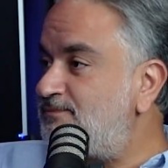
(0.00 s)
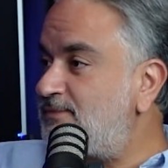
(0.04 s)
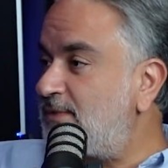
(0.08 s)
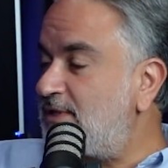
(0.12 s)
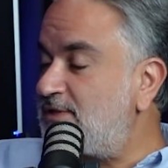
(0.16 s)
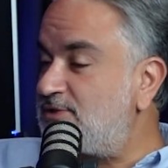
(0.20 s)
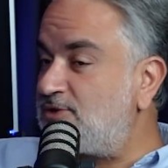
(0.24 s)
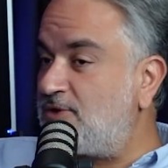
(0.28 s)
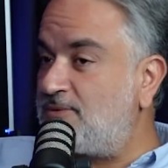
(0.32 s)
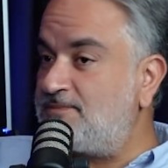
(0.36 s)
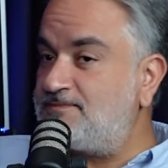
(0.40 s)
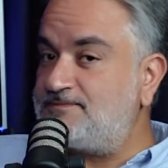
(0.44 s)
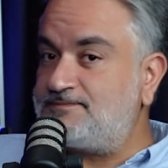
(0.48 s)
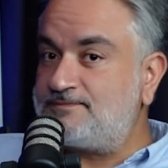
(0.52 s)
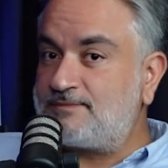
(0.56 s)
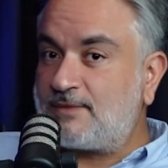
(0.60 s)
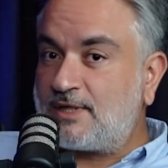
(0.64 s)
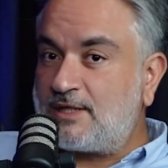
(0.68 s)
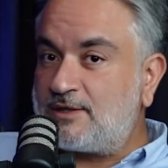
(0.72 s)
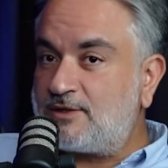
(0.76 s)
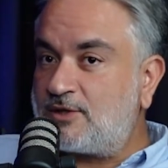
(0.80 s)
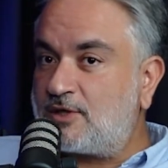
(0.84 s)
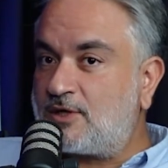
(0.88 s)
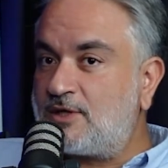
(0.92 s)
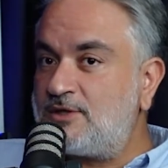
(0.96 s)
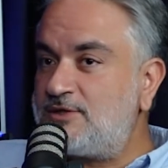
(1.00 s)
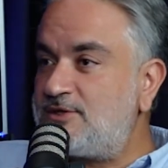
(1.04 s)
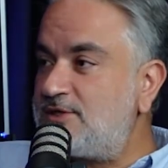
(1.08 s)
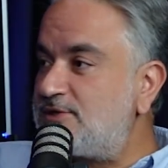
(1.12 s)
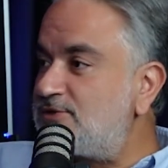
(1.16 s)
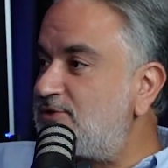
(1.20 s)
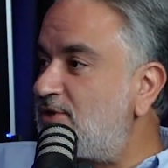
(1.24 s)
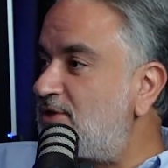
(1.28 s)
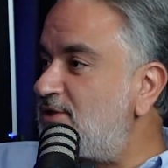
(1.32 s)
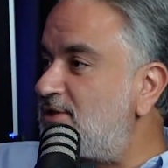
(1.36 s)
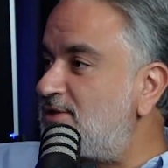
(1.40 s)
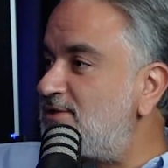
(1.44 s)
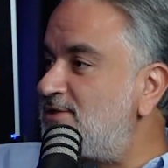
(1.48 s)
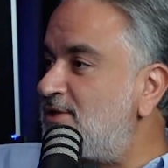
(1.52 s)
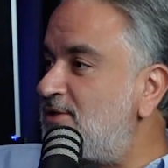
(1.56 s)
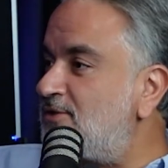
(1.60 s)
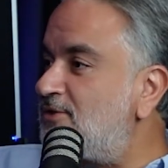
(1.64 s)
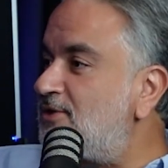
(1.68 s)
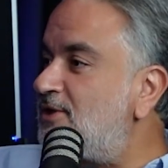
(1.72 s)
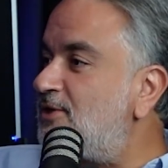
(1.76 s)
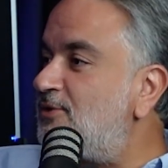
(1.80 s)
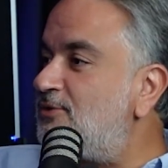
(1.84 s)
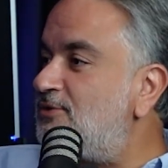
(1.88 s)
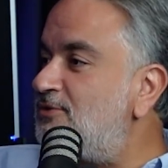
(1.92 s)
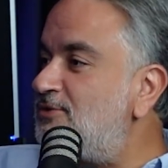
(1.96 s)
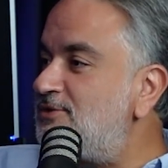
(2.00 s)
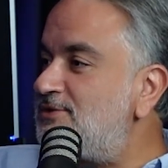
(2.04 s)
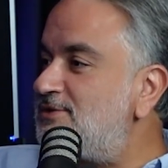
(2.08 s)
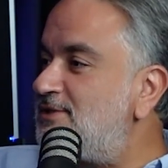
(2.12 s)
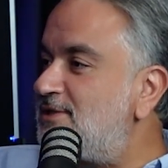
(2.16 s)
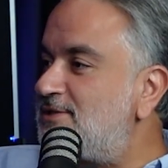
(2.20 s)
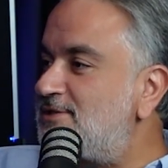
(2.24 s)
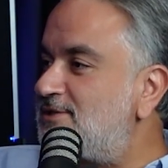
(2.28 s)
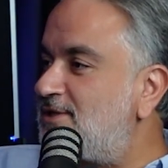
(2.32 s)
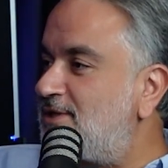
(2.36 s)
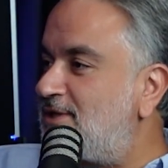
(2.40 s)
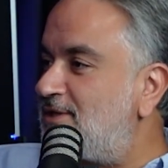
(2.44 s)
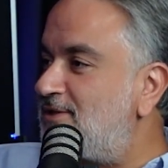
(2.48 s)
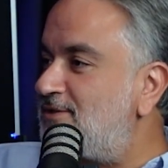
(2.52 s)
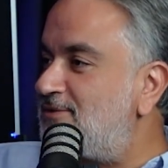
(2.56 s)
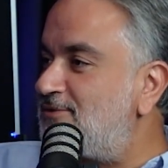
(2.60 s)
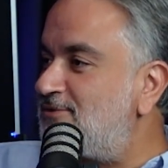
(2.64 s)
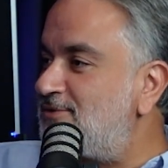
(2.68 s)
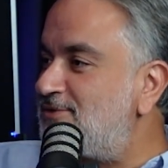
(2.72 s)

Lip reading: So the country started saying, okay, who's this guy?